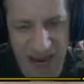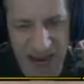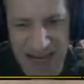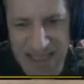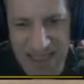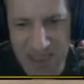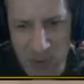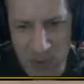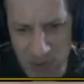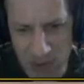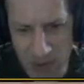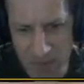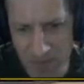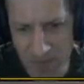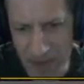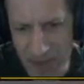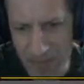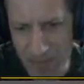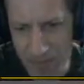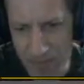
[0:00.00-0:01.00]
I don't know if
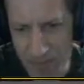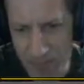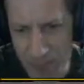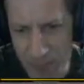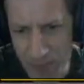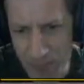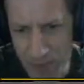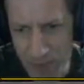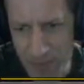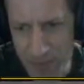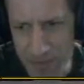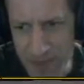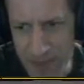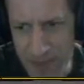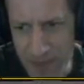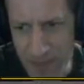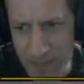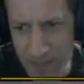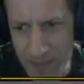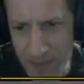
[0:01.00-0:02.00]
I improved
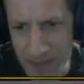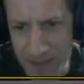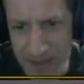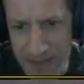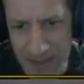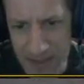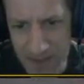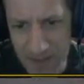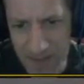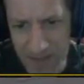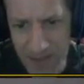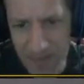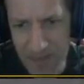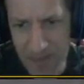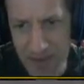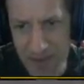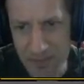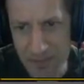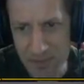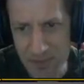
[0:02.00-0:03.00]
it, but I definitely
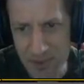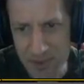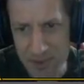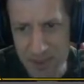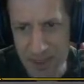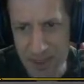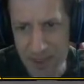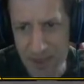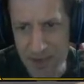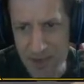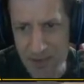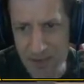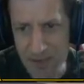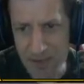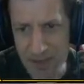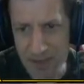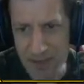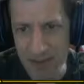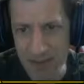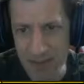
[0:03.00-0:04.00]
made it more
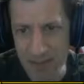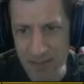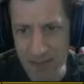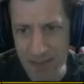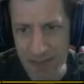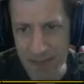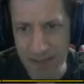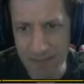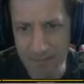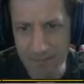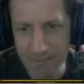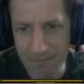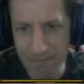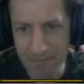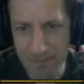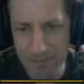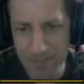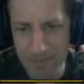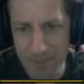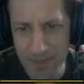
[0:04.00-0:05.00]
tiger-like. There's mine.
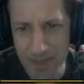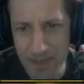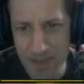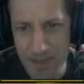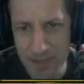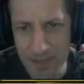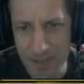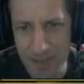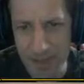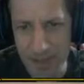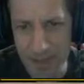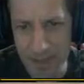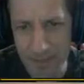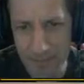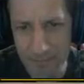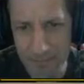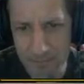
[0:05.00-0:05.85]
There's mine.